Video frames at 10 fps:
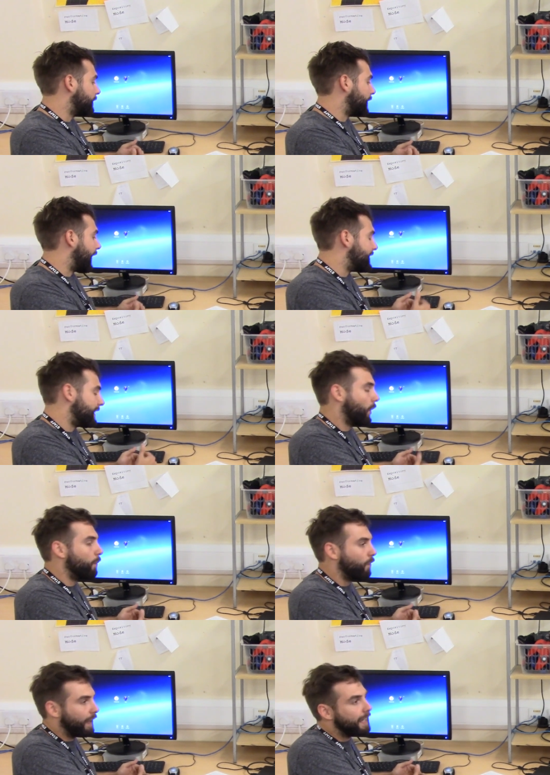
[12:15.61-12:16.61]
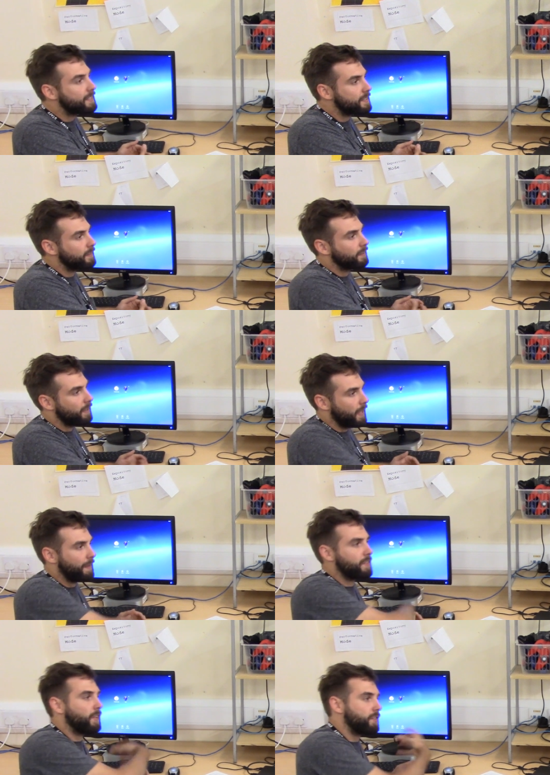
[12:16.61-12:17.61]
anti-conflict, and
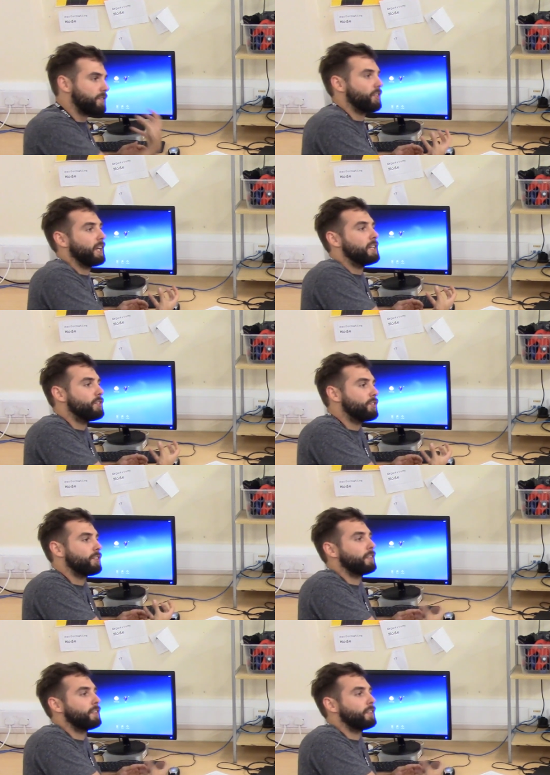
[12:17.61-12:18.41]
that starts to change.